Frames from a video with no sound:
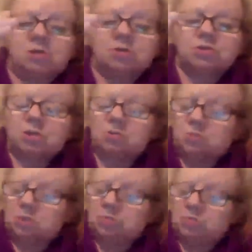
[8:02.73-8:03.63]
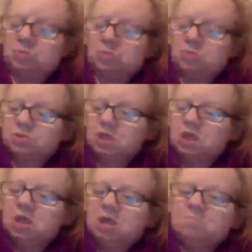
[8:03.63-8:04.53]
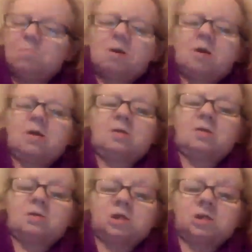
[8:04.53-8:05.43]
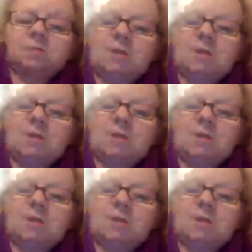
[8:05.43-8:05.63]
concentrating on these reports, but I just